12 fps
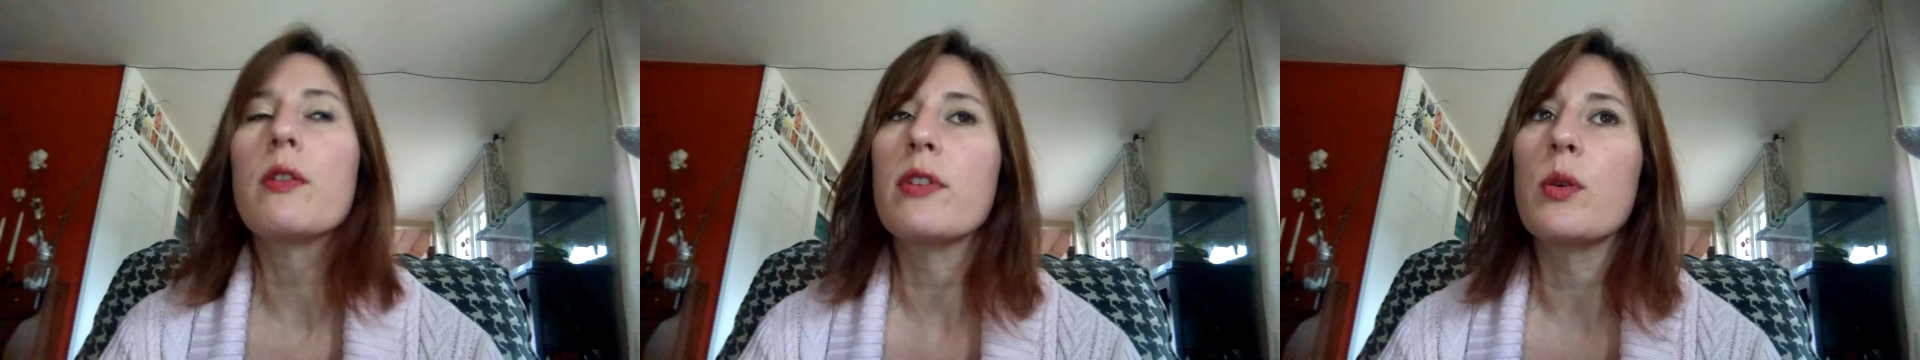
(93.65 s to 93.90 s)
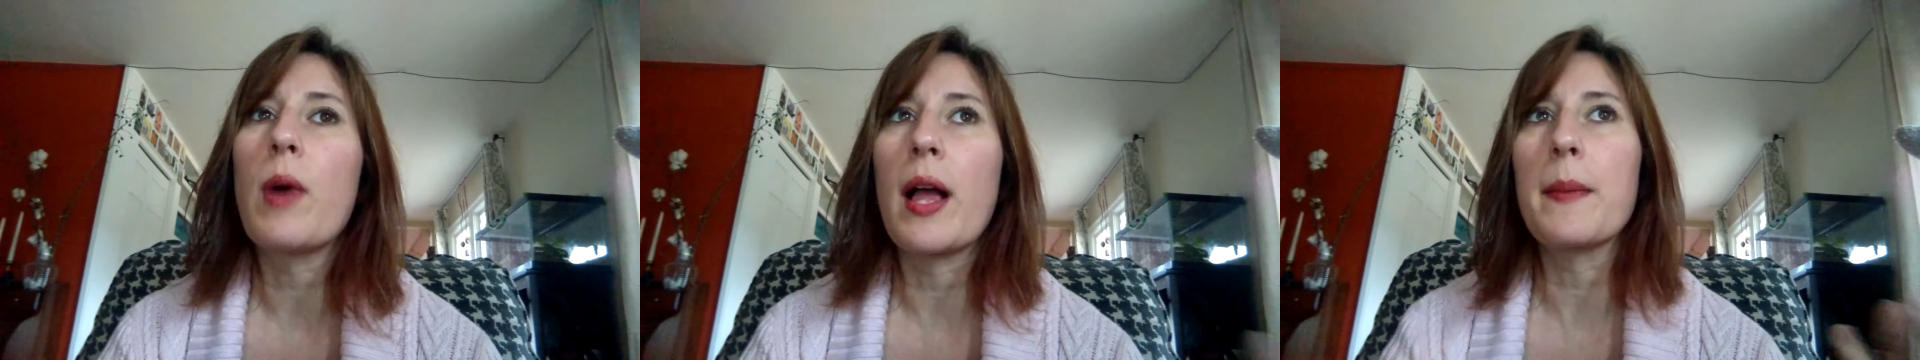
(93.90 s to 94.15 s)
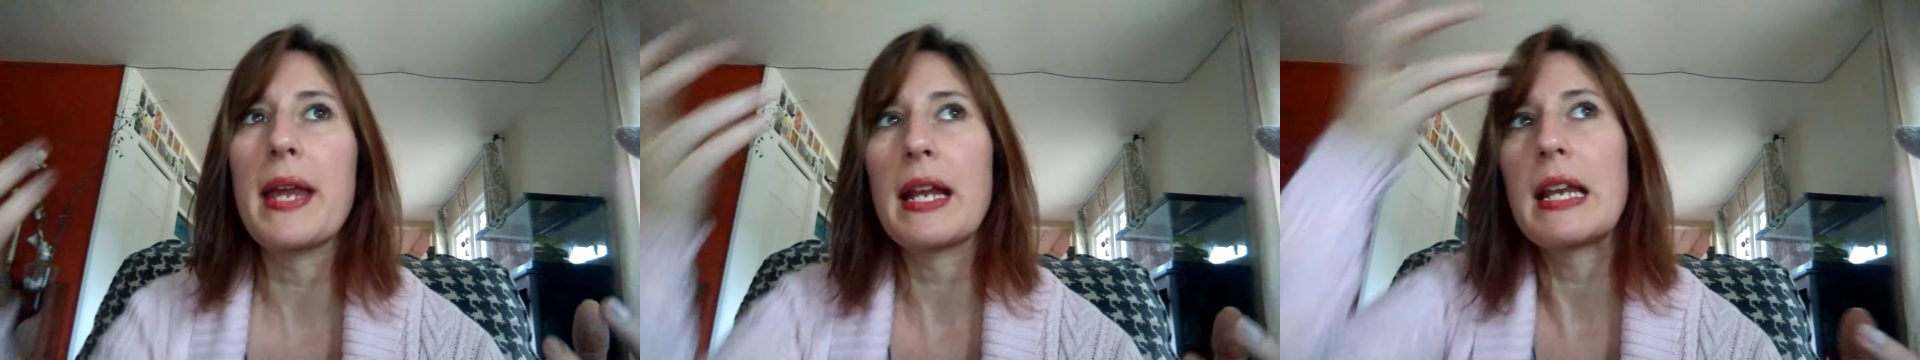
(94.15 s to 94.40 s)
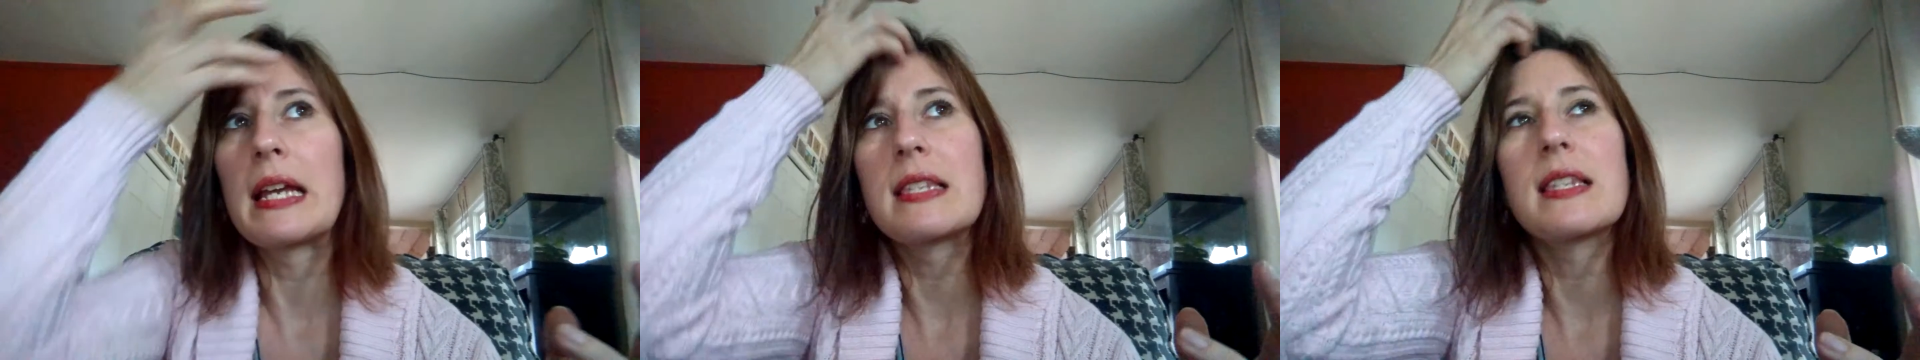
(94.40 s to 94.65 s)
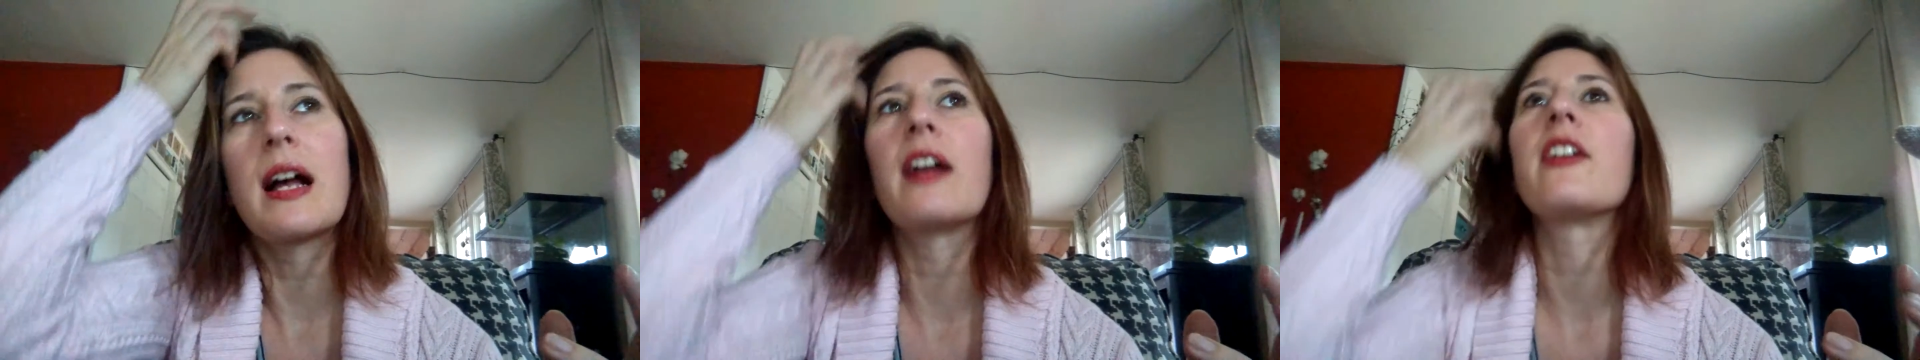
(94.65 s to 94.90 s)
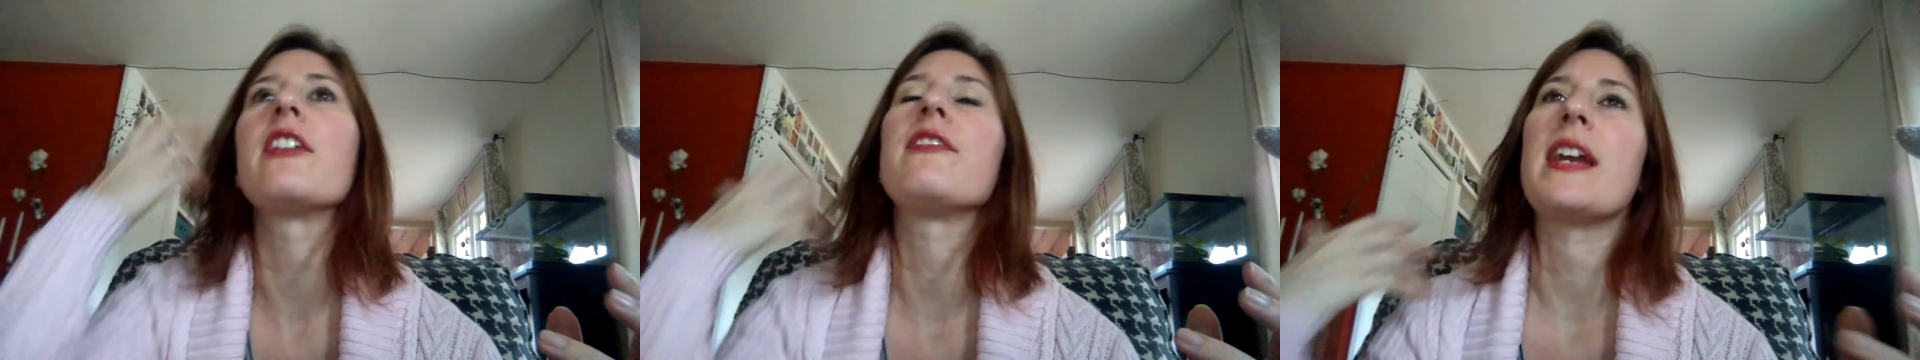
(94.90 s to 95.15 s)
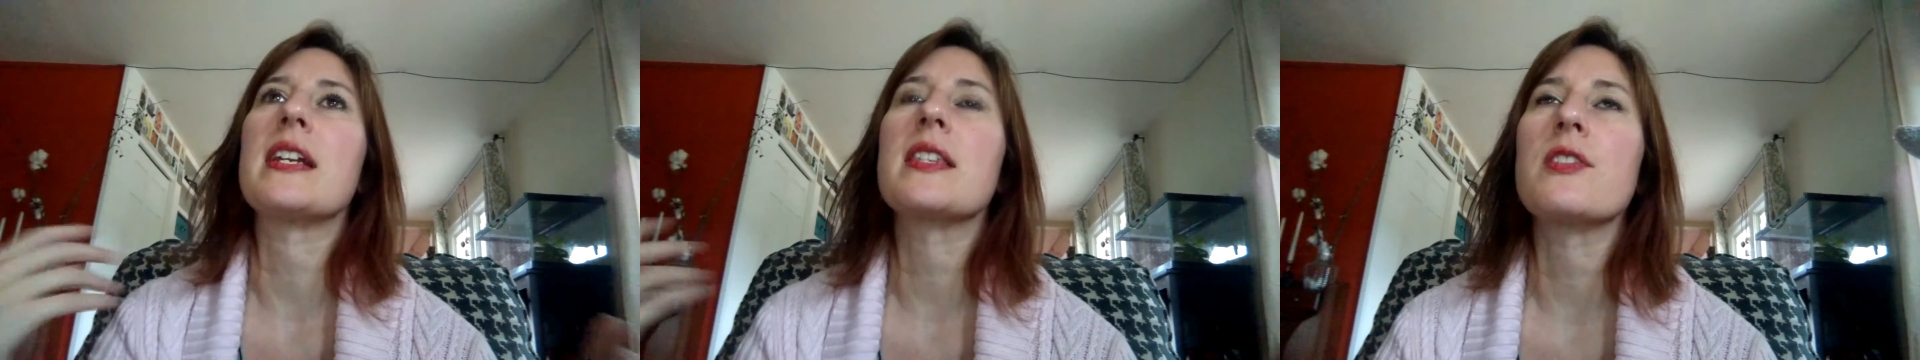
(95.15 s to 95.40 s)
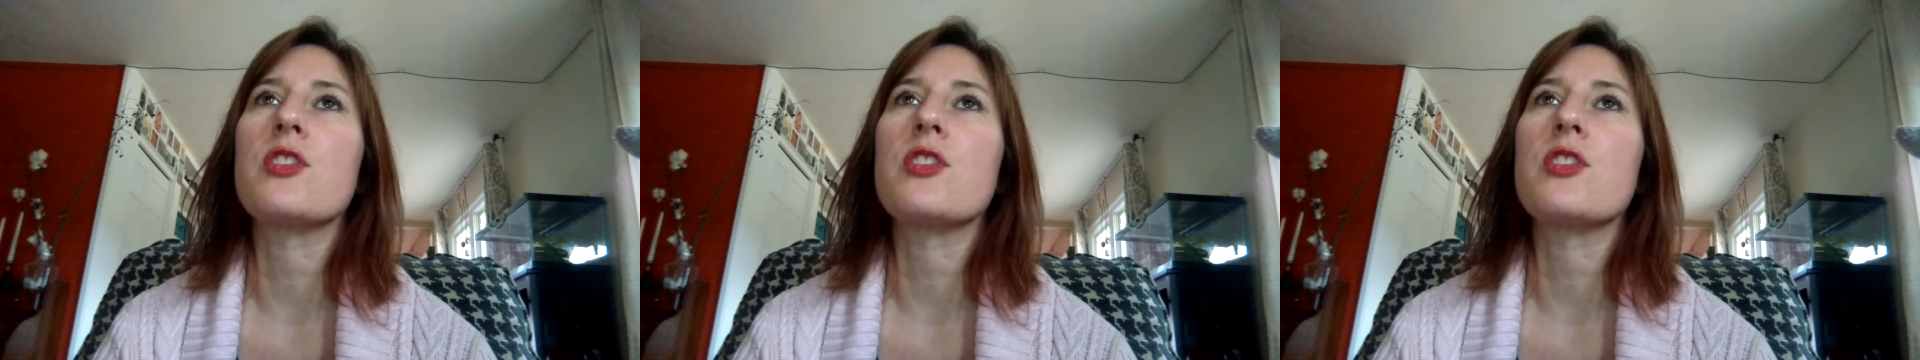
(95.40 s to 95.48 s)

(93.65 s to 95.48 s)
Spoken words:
overwhelmingness on her face.